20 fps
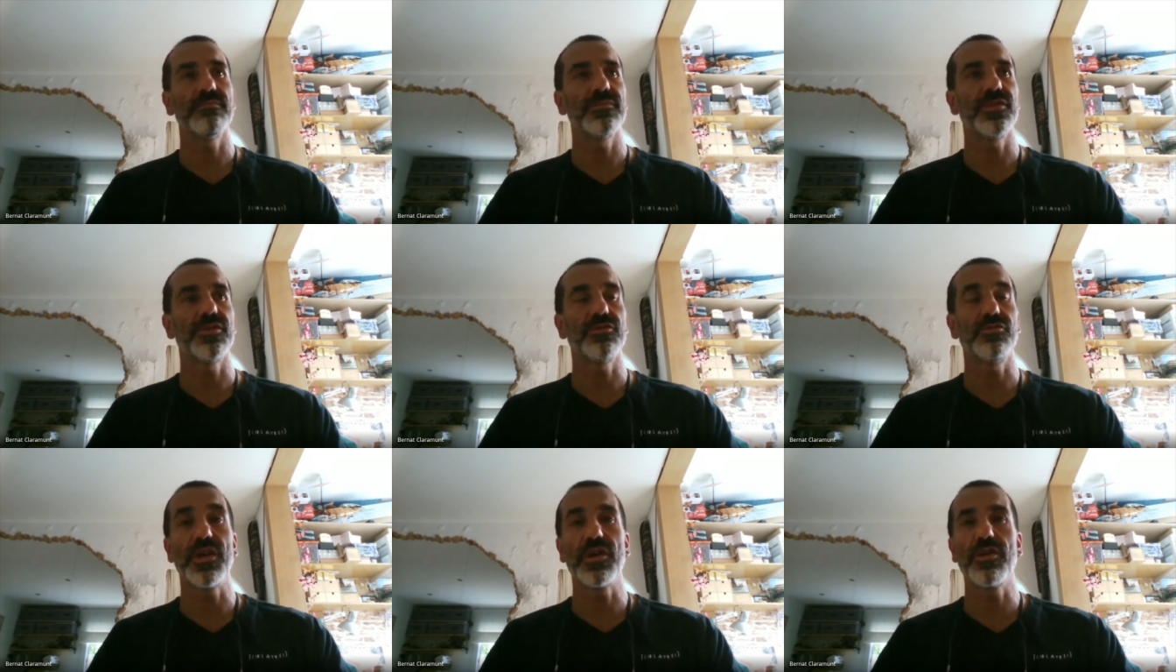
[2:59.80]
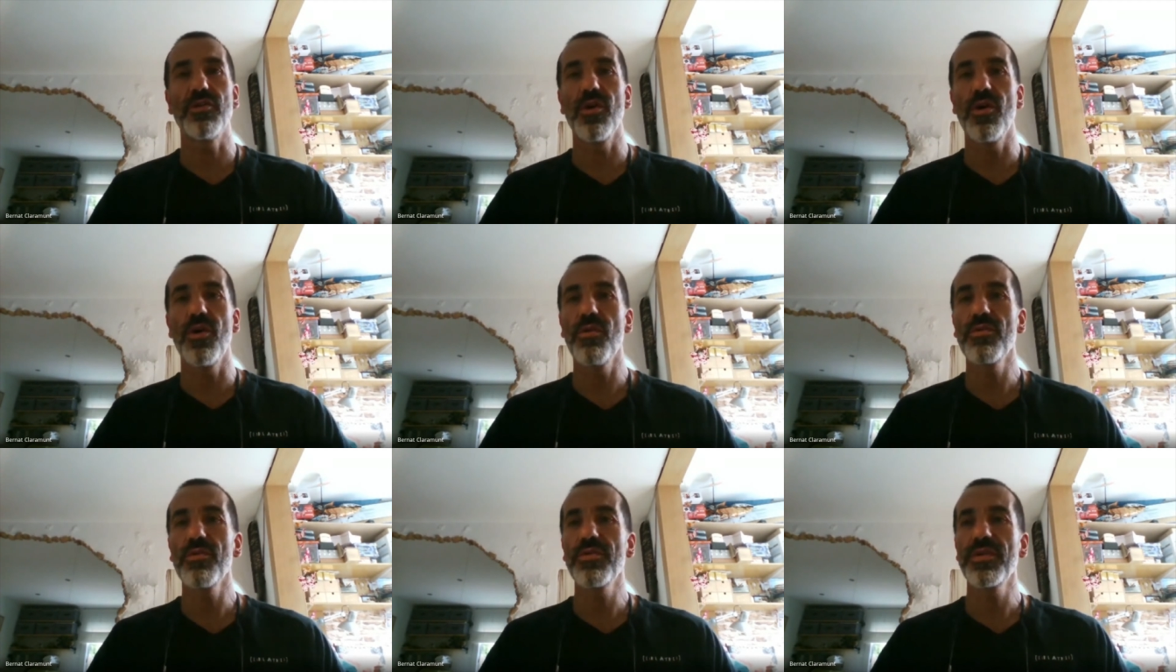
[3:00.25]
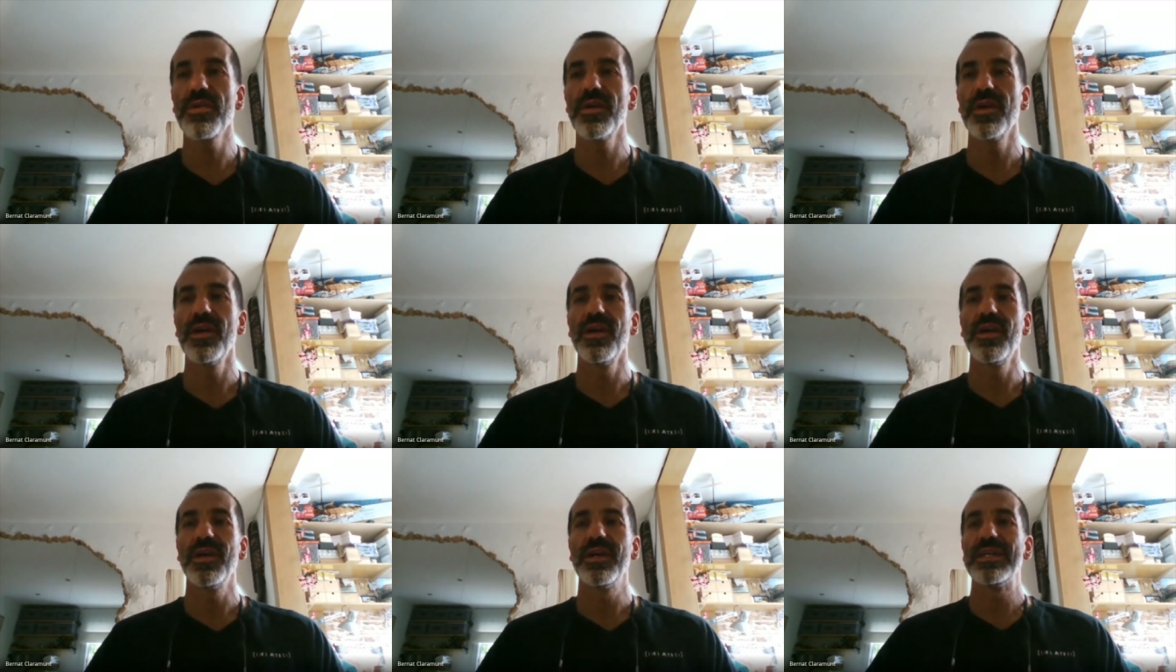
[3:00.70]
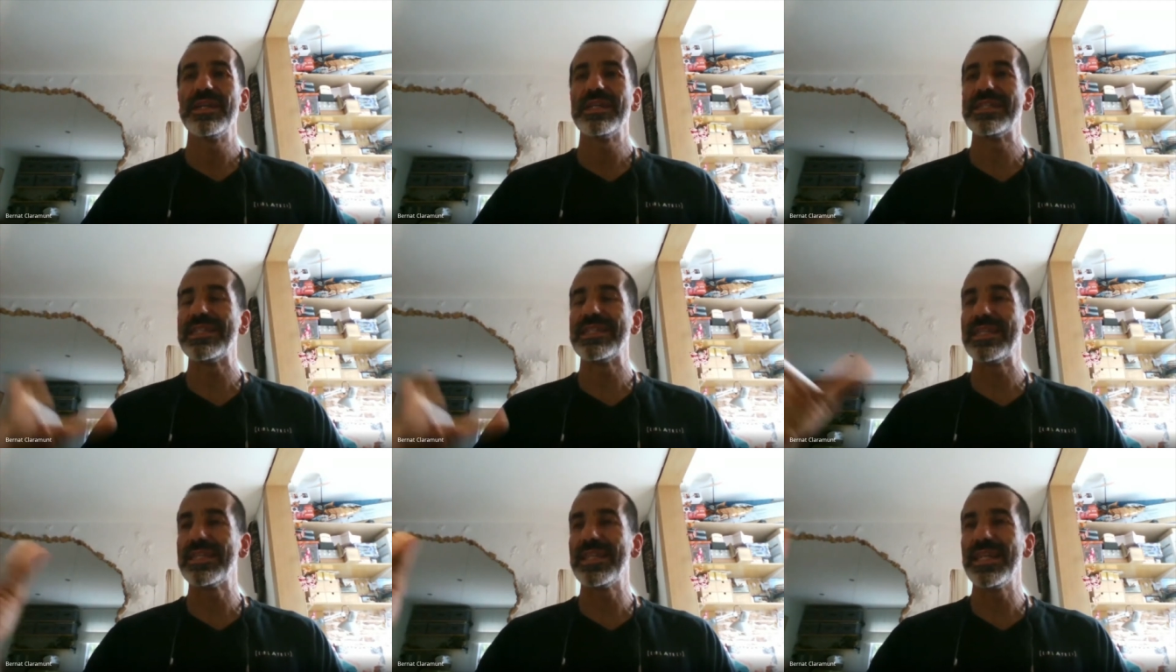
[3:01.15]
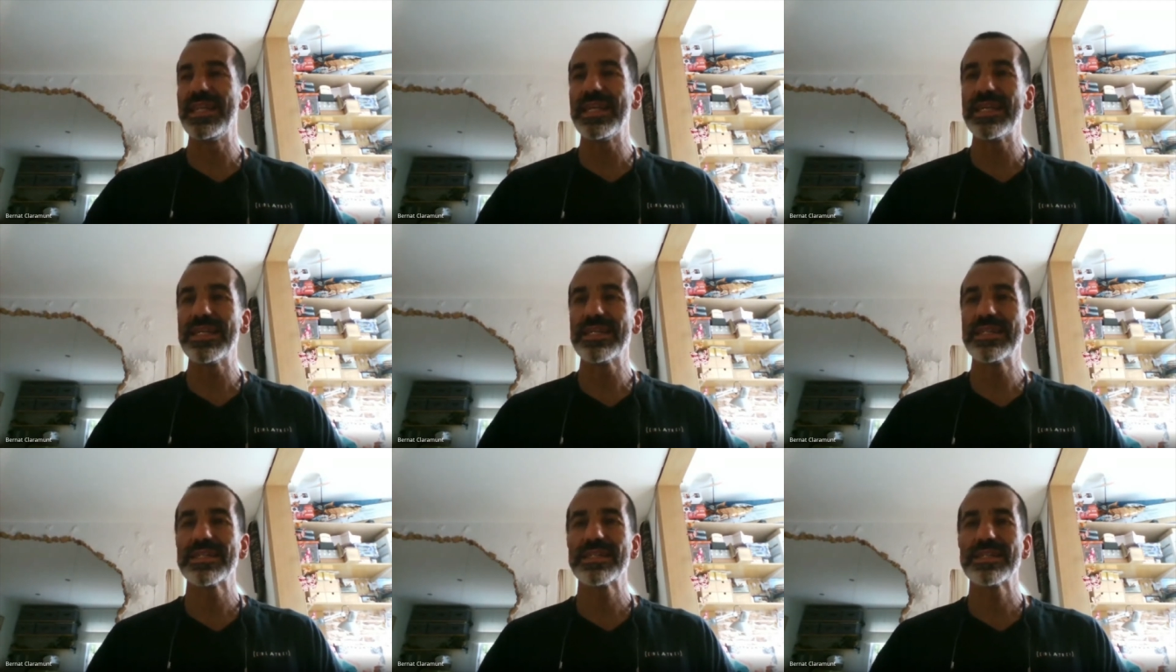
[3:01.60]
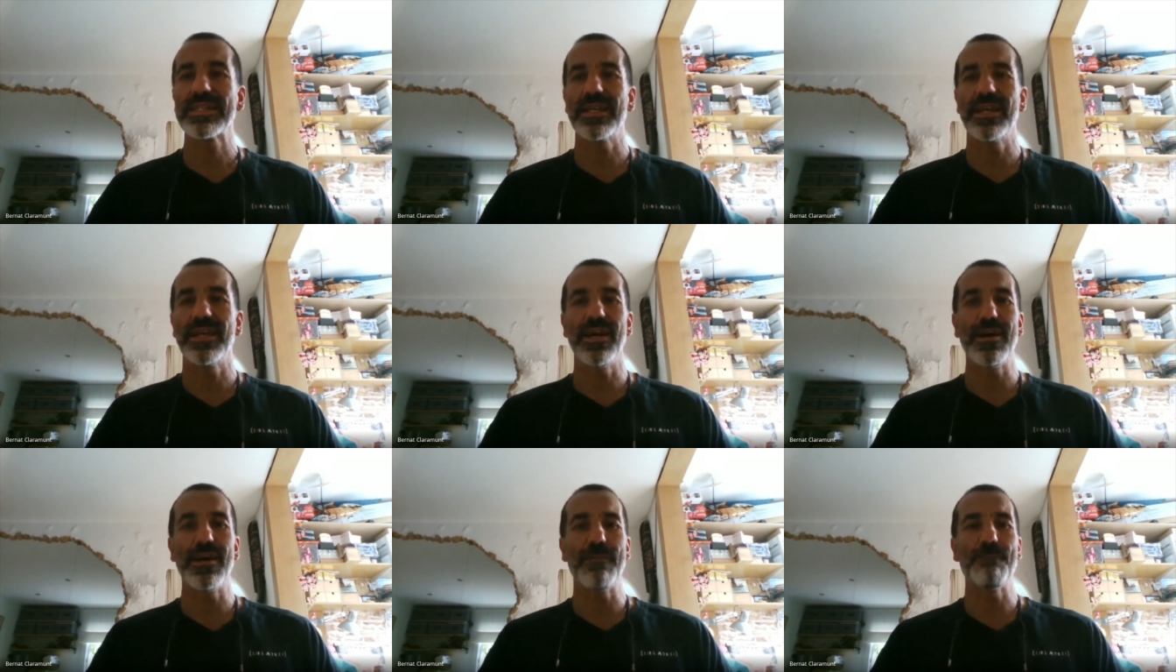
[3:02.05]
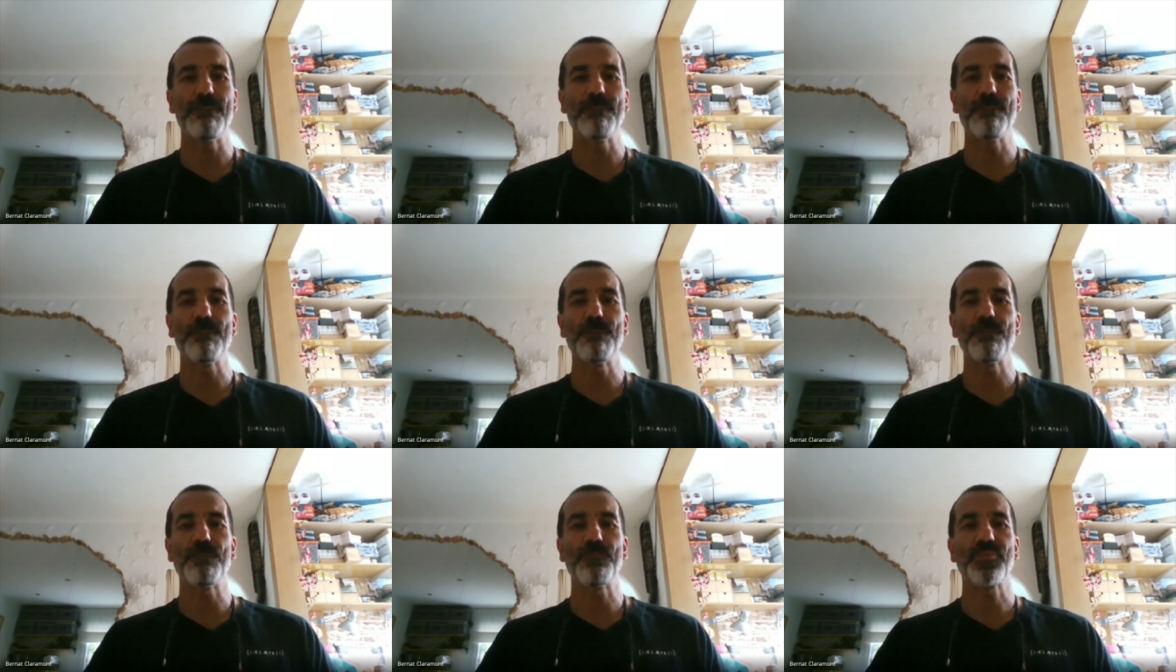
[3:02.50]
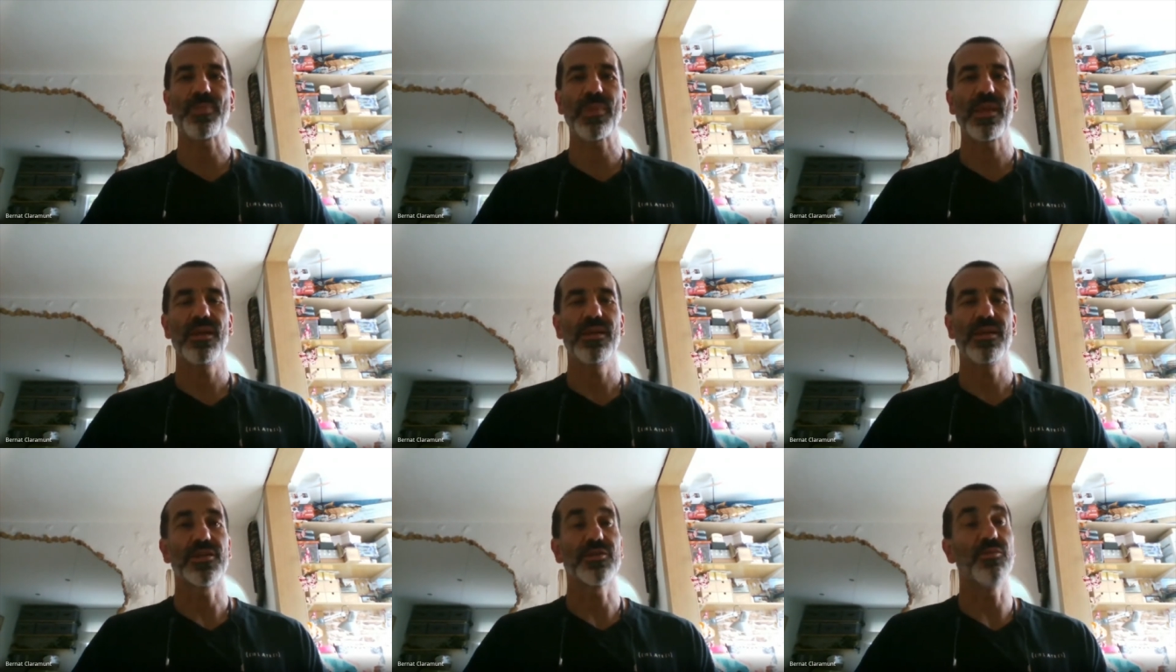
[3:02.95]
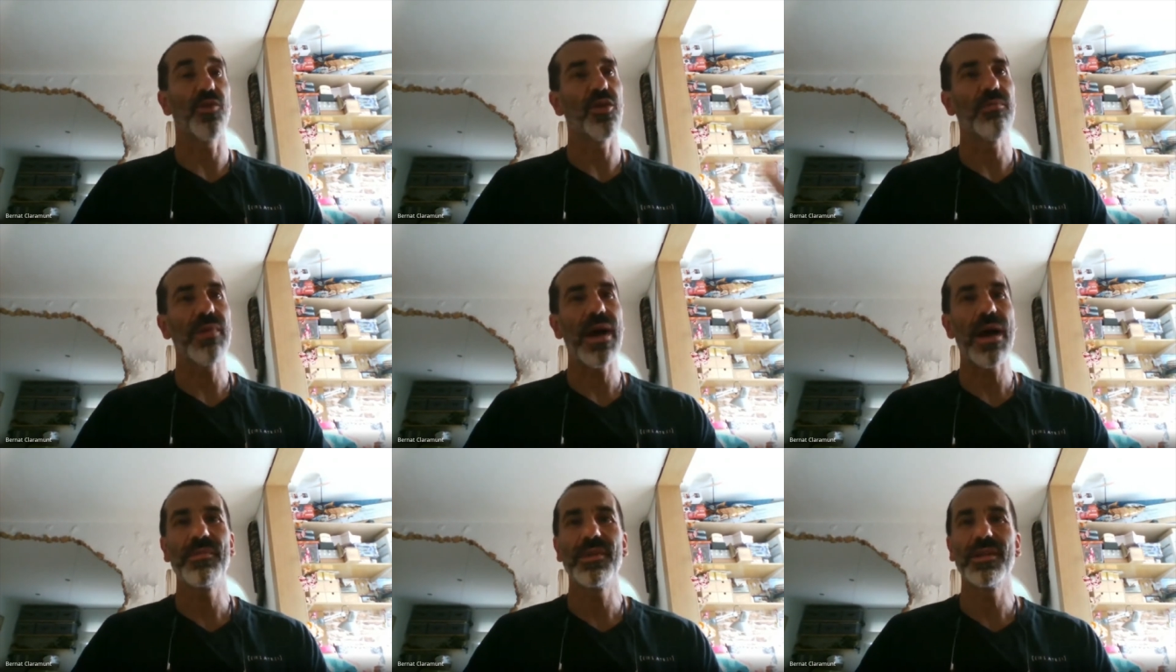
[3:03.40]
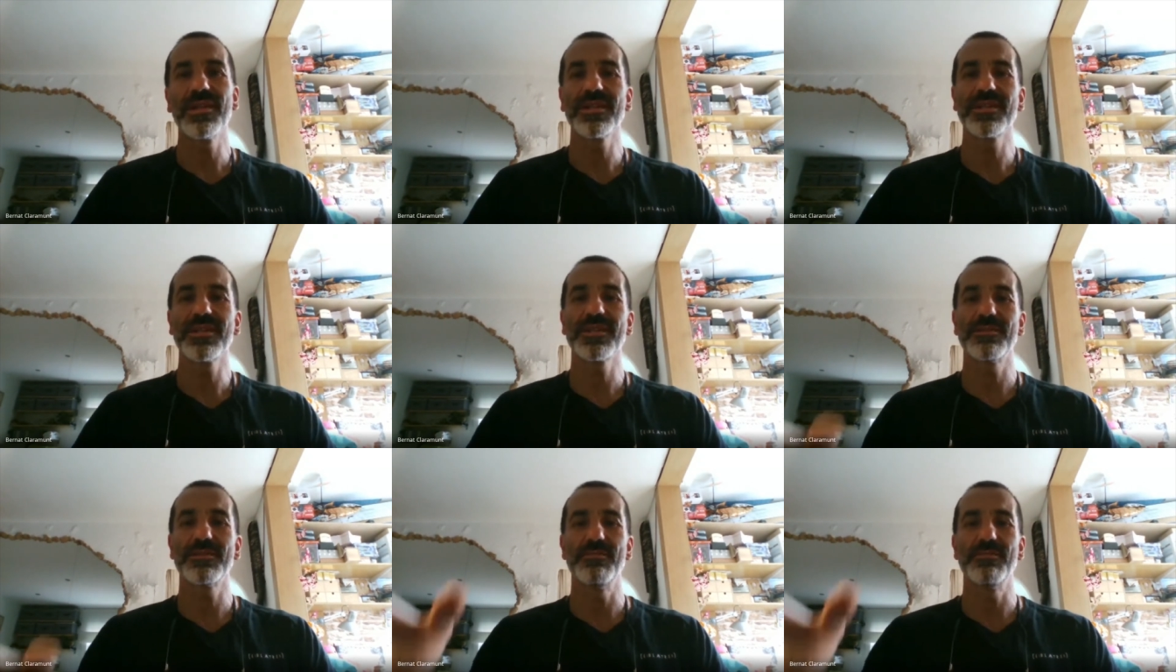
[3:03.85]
tree growth, seedlings, um, small mammals,